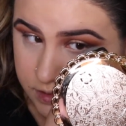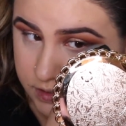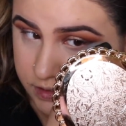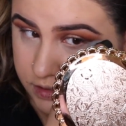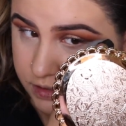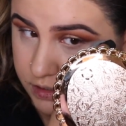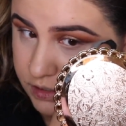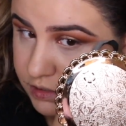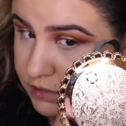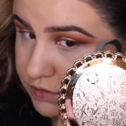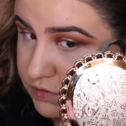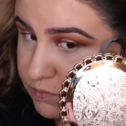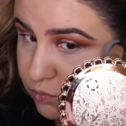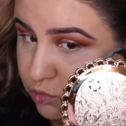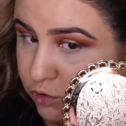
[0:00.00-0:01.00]
and it
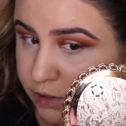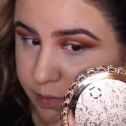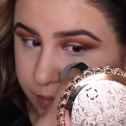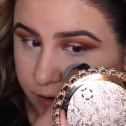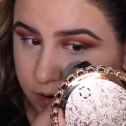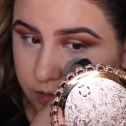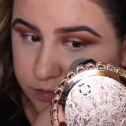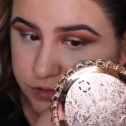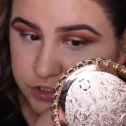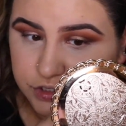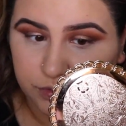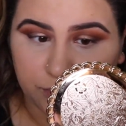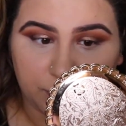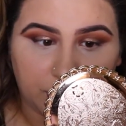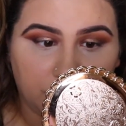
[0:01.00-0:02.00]
is more prone
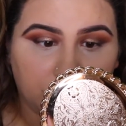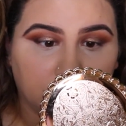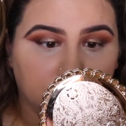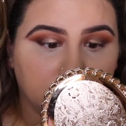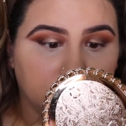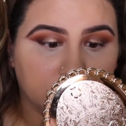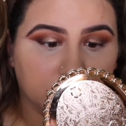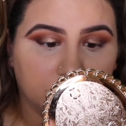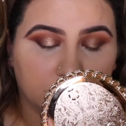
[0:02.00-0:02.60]
to wrinkles.